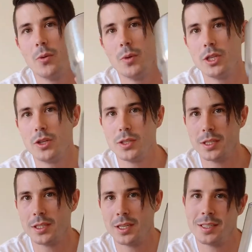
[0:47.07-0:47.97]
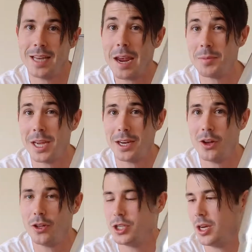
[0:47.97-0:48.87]
which uses the same
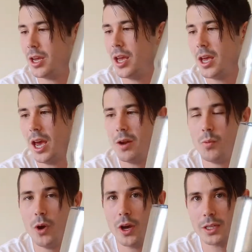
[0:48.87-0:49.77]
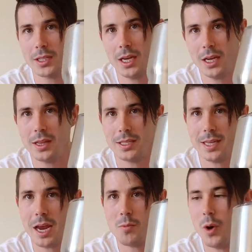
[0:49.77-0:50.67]
technology and works in the
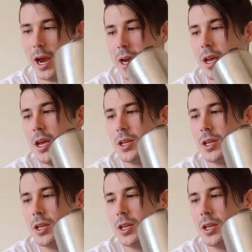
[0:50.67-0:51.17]
same way.